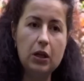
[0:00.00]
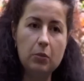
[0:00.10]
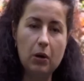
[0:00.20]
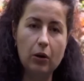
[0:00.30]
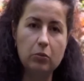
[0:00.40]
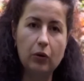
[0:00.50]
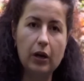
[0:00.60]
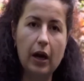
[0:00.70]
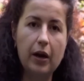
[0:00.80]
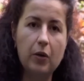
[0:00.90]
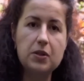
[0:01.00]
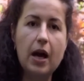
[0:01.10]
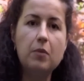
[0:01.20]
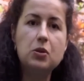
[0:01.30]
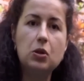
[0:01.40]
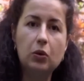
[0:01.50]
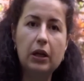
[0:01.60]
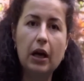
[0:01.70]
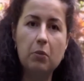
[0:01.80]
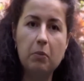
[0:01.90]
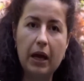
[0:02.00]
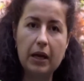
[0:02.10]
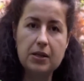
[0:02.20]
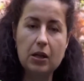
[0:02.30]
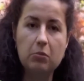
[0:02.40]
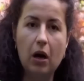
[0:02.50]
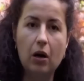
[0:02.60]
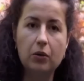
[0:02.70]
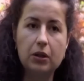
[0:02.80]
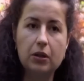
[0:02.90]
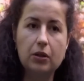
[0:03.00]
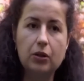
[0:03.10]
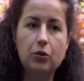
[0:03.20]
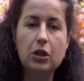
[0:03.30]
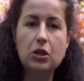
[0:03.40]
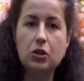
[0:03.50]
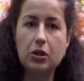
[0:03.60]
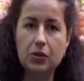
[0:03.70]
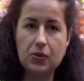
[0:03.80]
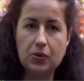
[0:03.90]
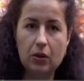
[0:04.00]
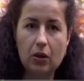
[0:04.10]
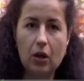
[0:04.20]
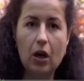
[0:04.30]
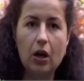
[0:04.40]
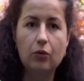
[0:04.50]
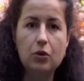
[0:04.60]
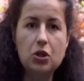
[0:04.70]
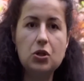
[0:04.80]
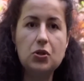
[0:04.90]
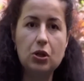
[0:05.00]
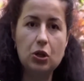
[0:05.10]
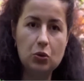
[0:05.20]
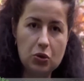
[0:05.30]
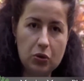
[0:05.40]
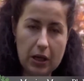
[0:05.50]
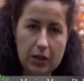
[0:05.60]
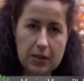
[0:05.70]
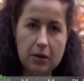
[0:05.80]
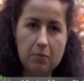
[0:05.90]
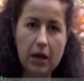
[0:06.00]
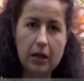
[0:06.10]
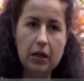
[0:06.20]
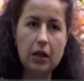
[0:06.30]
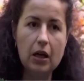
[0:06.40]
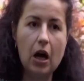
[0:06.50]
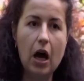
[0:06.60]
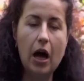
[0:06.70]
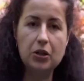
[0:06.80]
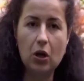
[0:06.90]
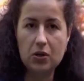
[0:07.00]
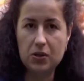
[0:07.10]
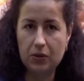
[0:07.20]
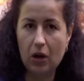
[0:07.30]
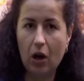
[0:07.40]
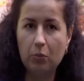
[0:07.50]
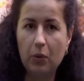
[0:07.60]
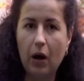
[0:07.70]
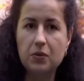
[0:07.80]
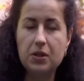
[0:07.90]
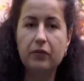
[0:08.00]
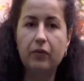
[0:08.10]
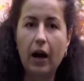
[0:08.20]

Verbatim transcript: read about moringa and I was absolutely amazed about the richness, richness in nutrients, in many antioxidant compounds, in